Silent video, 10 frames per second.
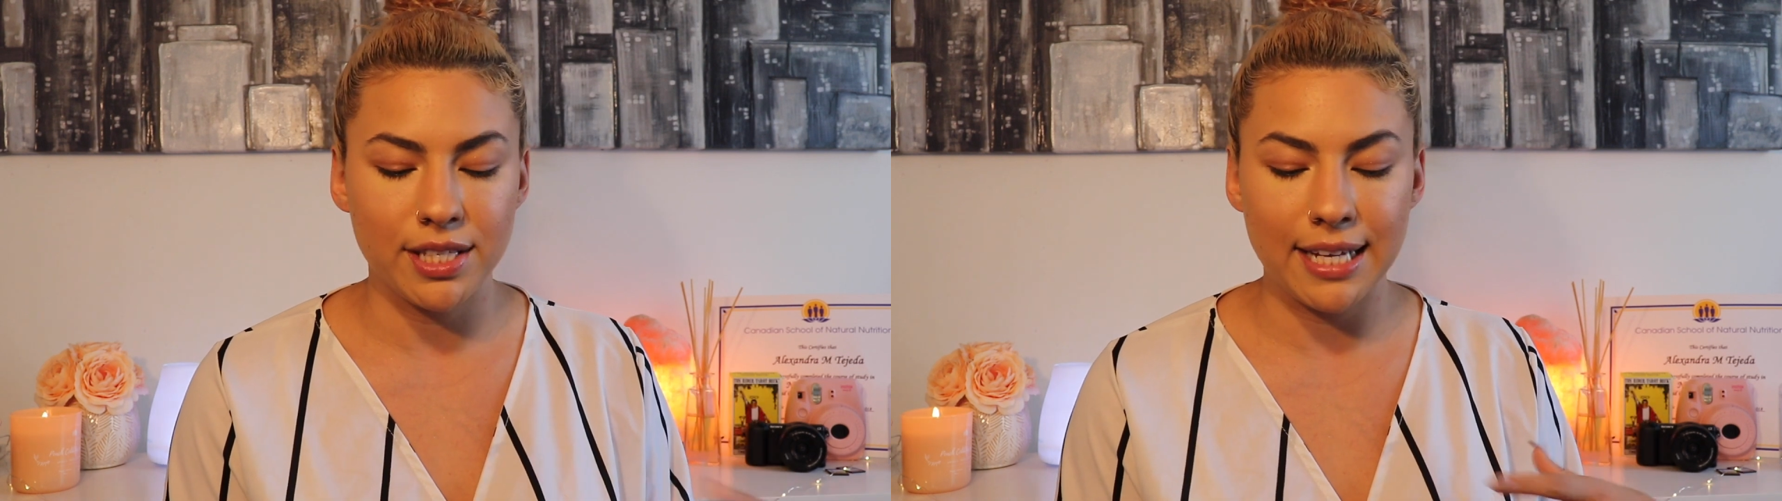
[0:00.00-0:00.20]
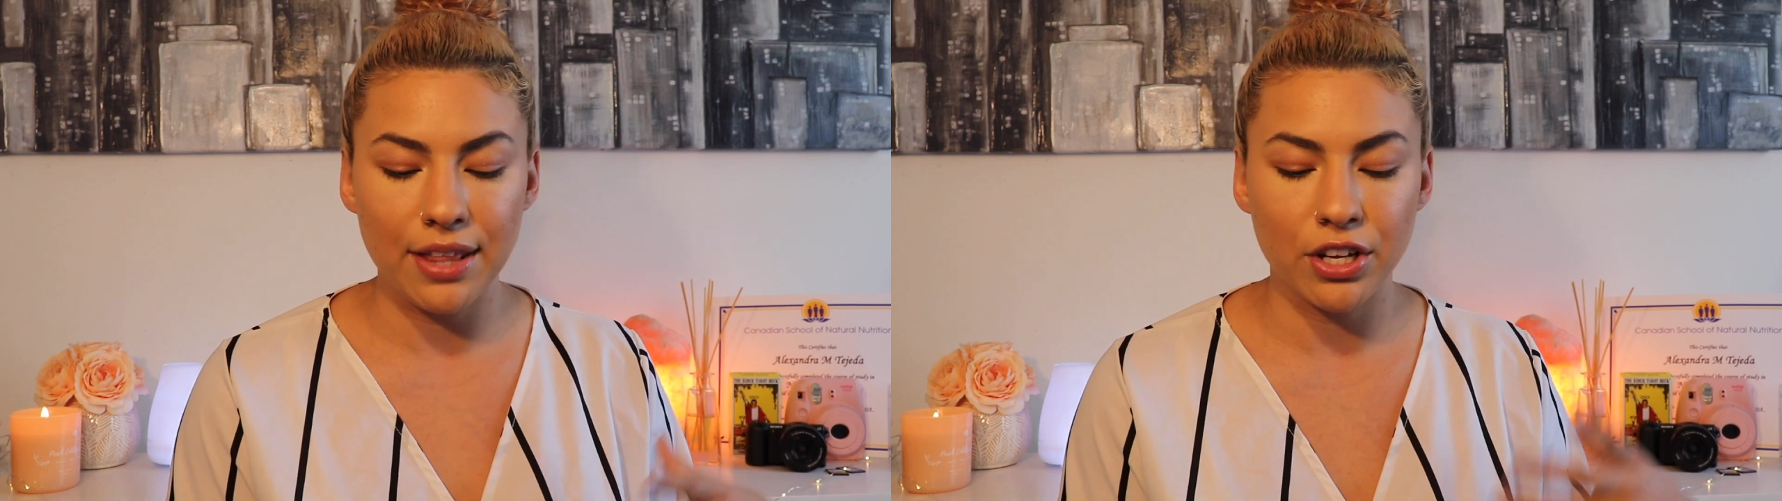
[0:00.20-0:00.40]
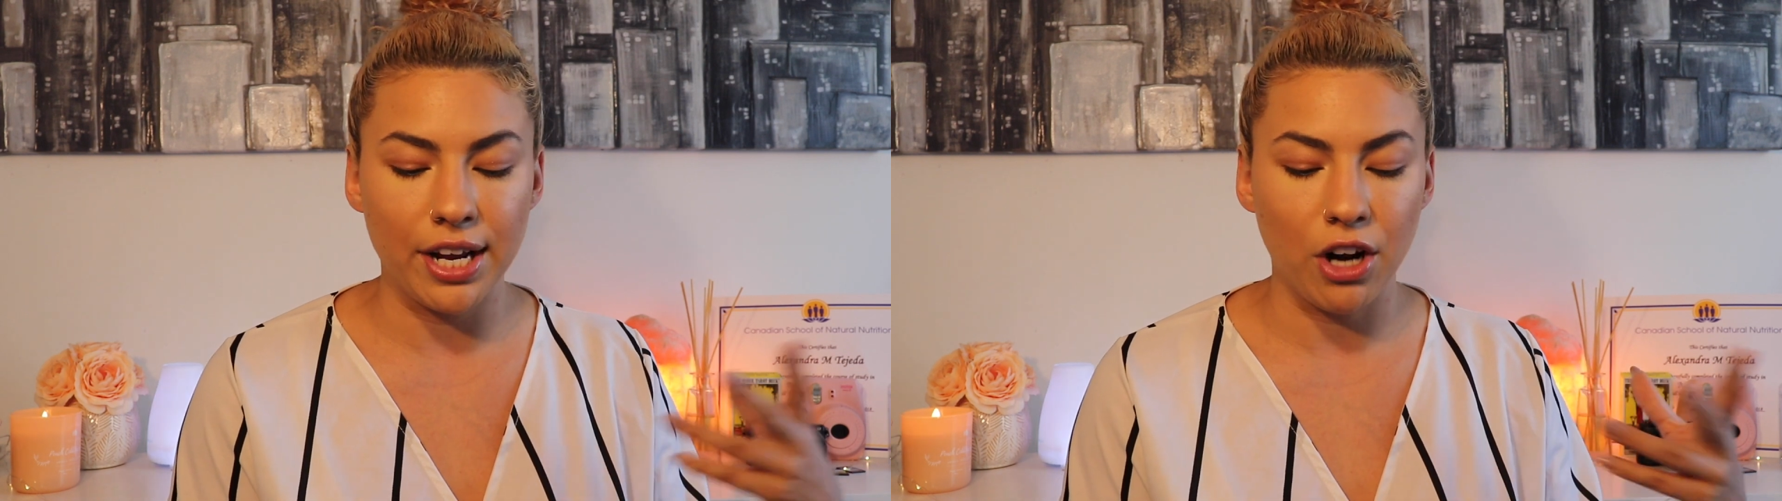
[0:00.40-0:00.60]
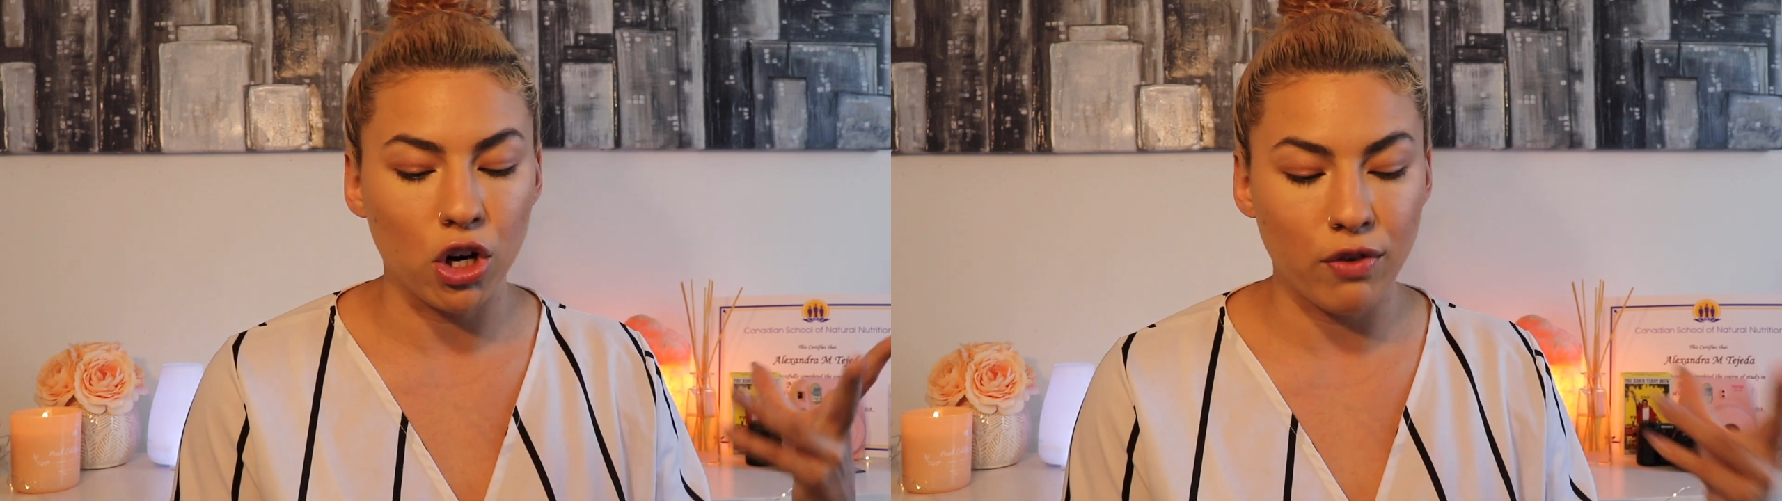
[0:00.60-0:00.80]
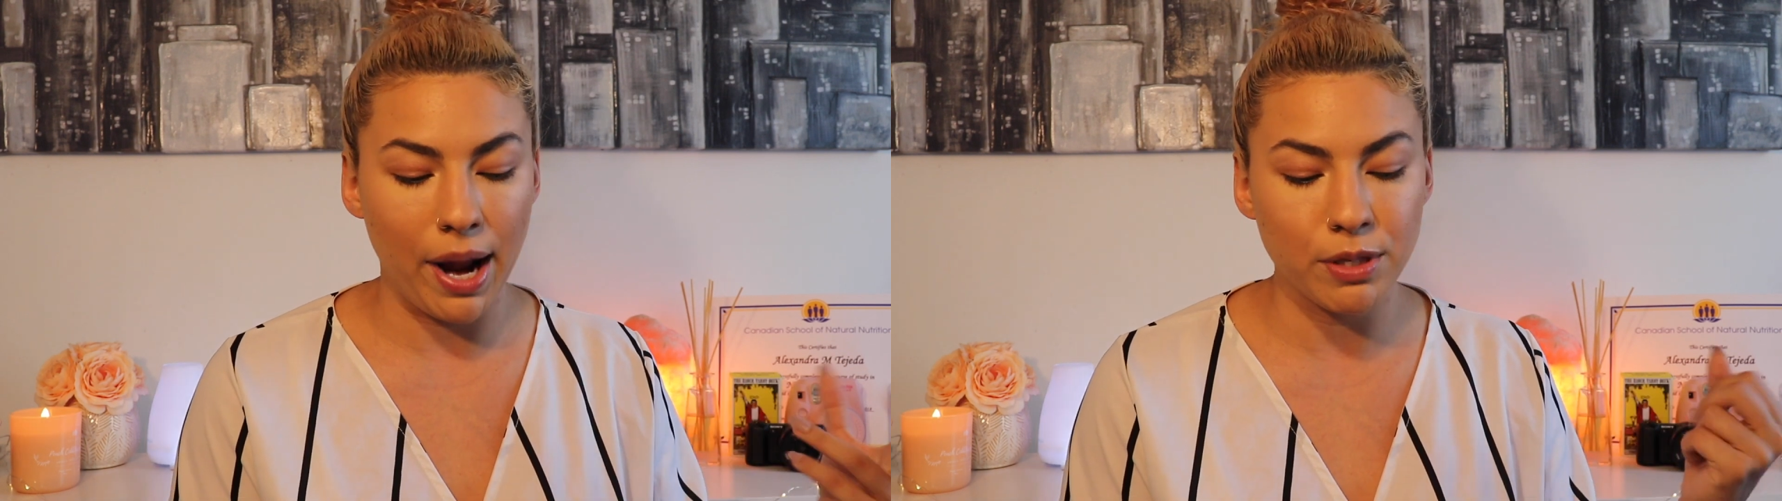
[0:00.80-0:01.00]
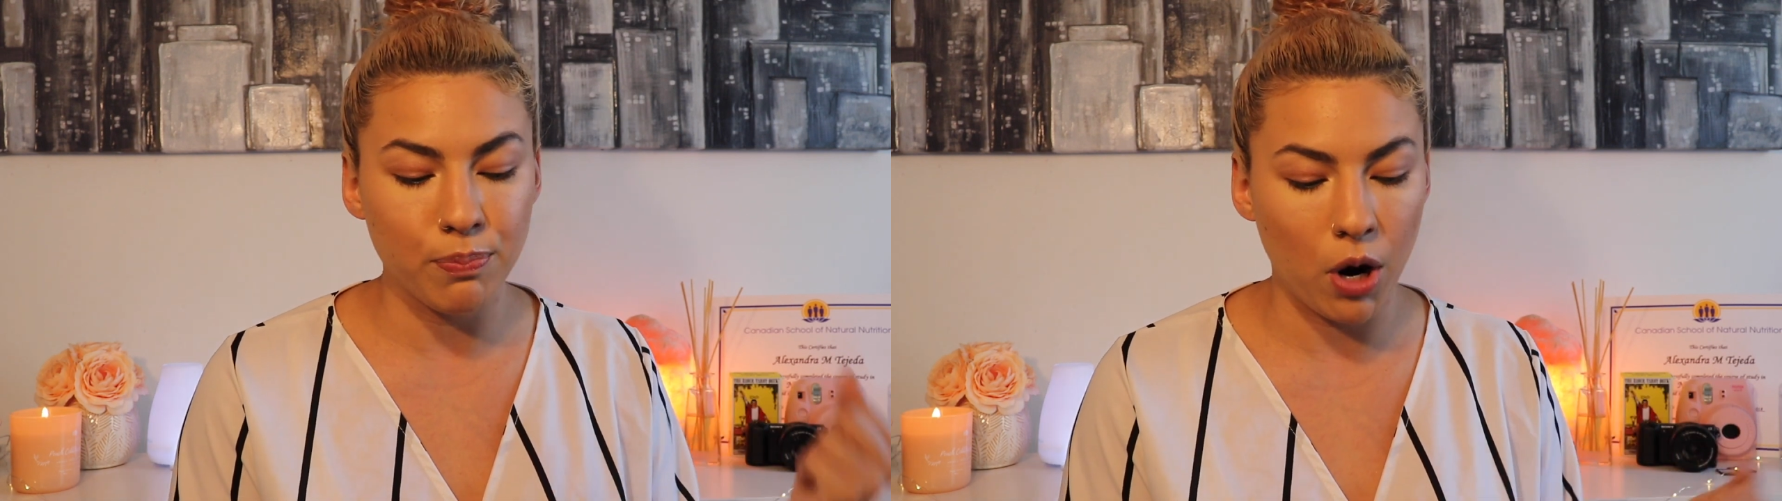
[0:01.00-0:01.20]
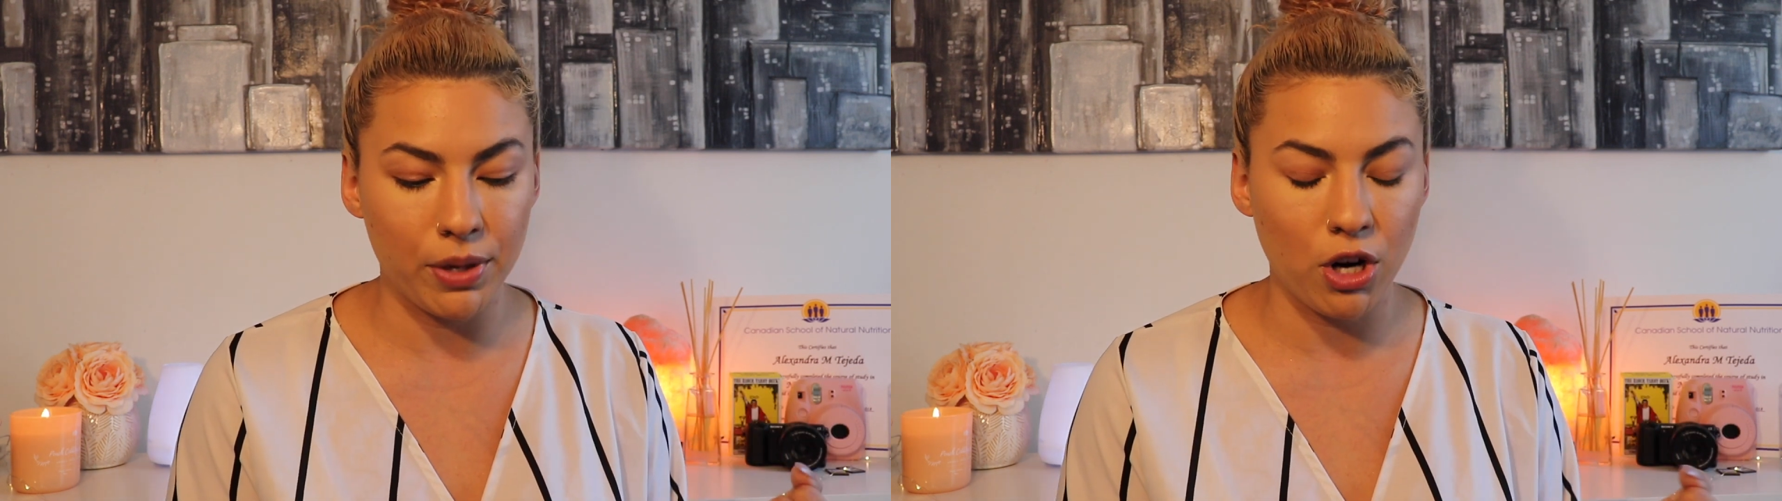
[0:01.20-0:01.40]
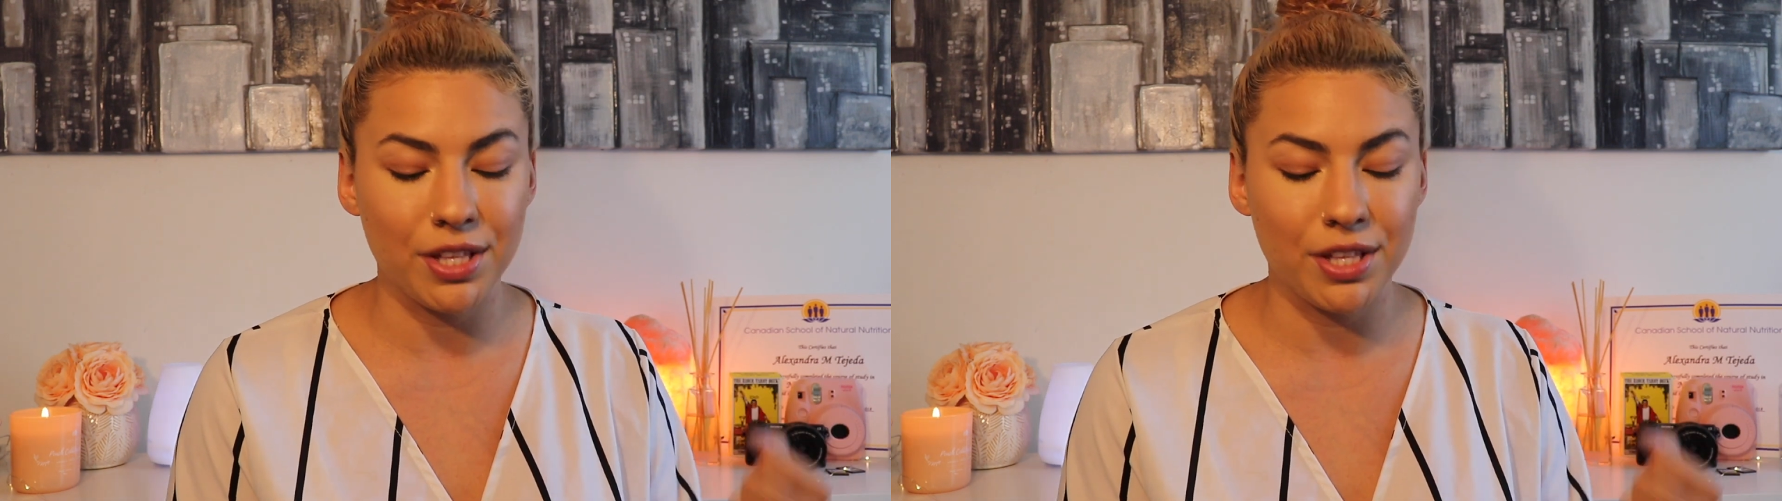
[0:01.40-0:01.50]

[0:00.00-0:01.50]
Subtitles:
Together in our cramped apartment